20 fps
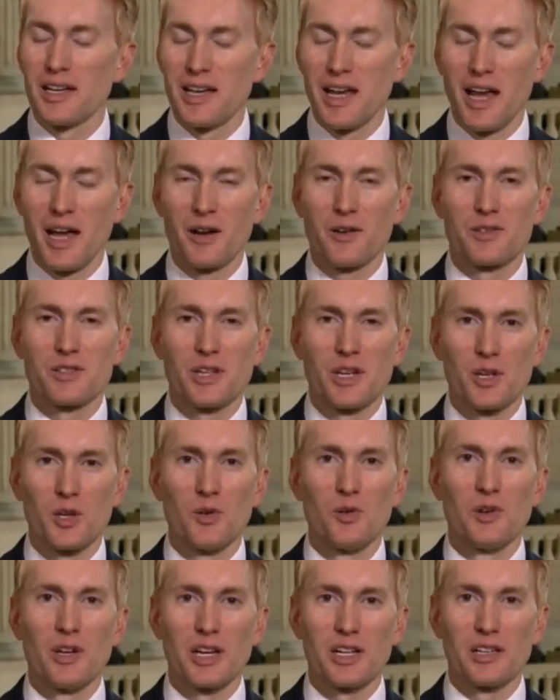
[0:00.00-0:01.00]
He handles
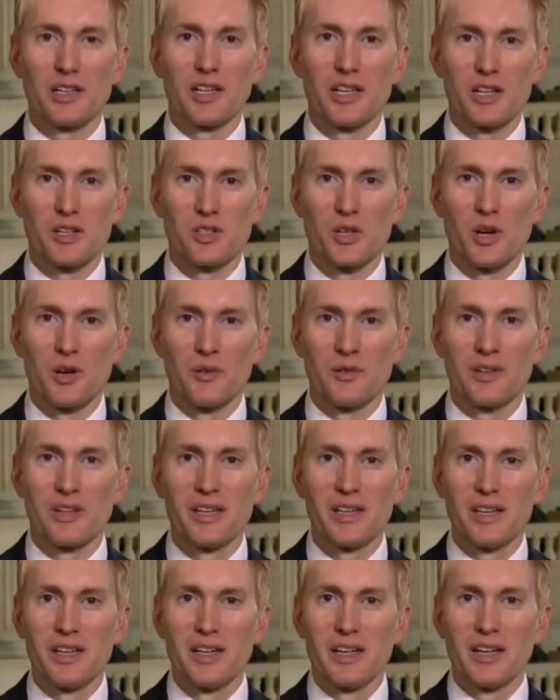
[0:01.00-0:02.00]
it uniquely his own.